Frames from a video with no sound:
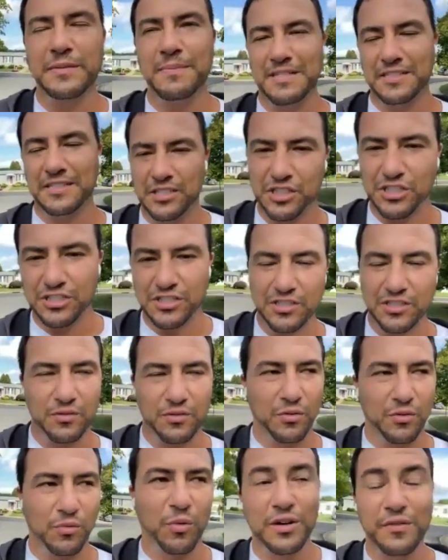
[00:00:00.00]
messages,
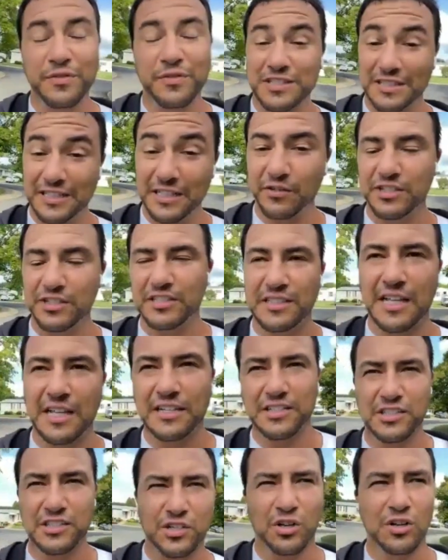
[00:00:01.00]
one of his lyrics in
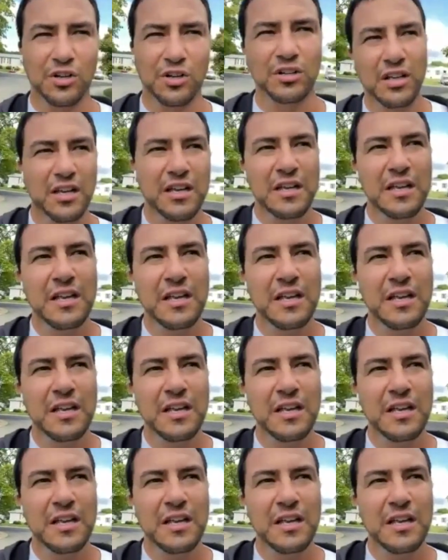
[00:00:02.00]
that song.